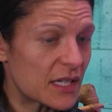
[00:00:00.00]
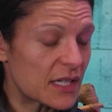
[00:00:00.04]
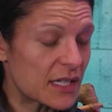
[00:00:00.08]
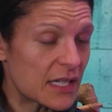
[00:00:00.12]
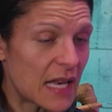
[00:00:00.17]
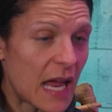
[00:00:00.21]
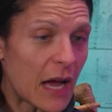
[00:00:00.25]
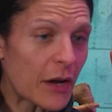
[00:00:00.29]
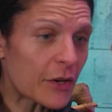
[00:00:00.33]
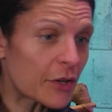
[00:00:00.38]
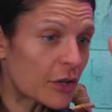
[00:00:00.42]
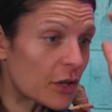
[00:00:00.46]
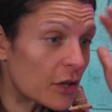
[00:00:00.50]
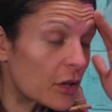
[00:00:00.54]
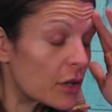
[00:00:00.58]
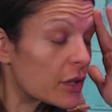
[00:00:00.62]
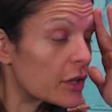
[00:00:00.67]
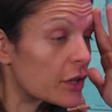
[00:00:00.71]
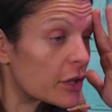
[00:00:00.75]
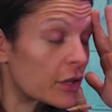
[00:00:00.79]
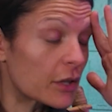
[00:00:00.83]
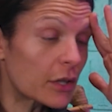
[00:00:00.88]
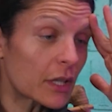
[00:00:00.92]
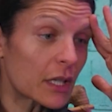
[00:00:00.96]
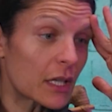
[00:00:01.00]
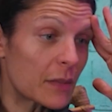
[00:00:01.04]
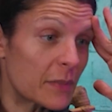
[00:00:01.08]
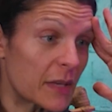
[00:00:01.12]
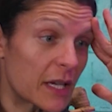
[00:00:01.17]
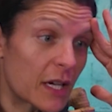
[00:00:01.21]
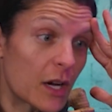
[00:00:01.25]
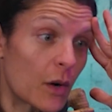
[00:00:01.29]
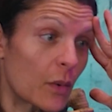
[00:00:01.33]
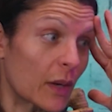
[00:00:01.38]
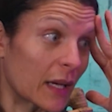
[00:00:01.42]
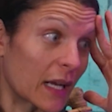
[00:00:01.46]
because now you're going to
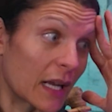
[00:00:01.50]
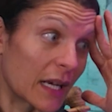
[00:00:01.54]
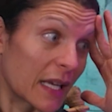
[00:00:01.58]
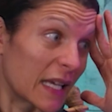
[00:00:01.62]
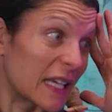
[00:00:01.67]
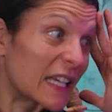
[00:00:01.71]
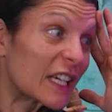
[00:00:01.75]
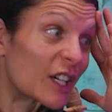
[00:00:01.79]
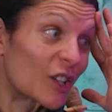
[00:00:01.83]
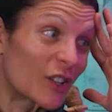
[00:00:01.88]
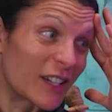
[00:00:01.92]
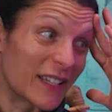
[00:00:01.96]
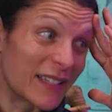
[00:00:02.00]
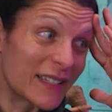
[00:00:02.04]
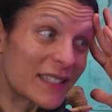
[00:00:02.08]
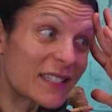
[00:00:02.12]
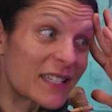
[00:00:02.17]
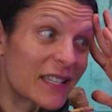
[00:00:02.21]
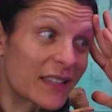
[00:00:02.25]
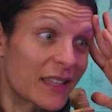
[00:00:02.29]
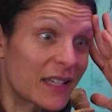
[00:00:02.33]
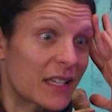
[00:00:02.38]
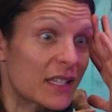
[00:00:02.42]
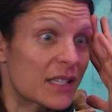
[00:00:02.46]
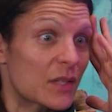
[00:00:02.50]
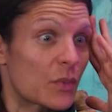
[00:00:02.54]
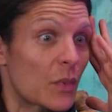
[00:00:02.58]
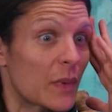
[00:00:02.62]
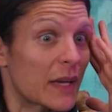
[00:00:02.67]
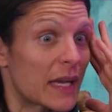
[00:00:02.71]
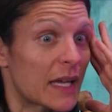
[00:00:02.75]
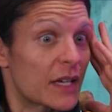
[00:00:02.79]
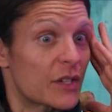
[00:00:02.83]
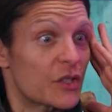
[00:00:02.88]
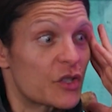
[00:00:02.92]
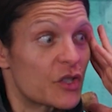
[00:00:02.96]
be going on a year into this when
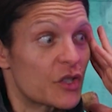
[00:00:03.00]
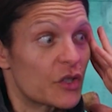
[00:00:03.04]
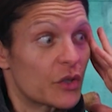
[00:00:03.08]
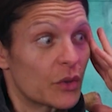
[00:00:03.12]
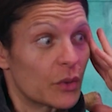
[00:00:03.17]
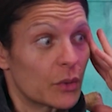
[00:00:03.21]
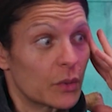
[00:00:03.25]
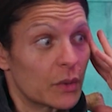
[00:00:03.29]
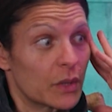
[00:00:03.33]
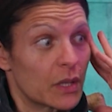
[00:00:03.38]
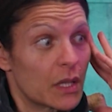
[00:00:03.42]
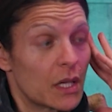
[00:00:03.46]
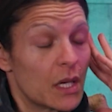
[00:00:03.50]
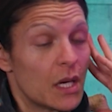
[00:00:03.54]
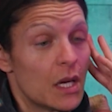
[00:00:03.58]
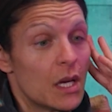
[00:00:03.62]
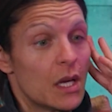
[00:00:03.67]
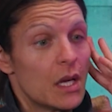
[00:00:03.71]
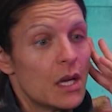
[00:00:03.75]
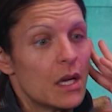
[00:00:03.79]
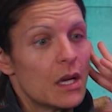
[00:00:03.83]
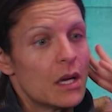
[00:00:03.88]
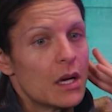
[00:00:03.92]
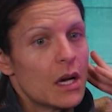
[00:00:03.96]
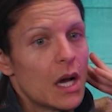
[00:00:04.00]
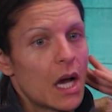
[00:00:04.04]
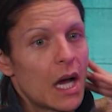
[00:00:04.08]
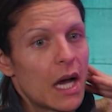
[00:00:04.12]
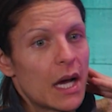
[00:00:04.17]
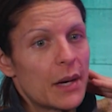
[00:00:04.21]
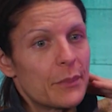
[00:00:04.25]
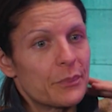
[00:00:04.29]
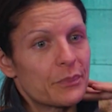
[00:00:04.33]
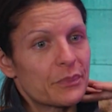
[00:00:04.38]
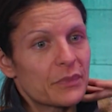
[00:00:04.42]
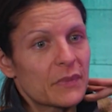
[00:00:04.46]
we hit June.
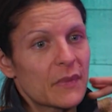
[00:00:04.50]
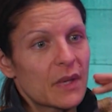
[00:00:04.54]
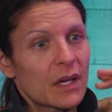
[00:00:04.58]
Yeah.